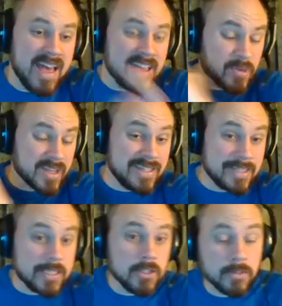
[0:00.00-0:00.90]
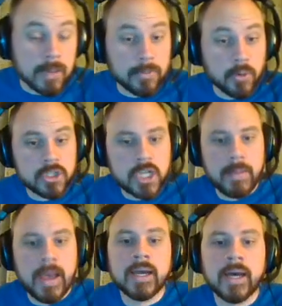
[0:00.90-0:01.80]
so I can heal my Protege
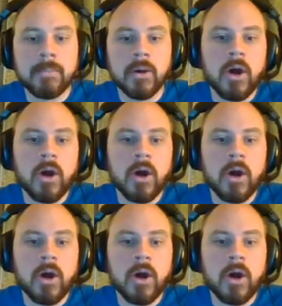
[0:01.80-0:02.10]
back up,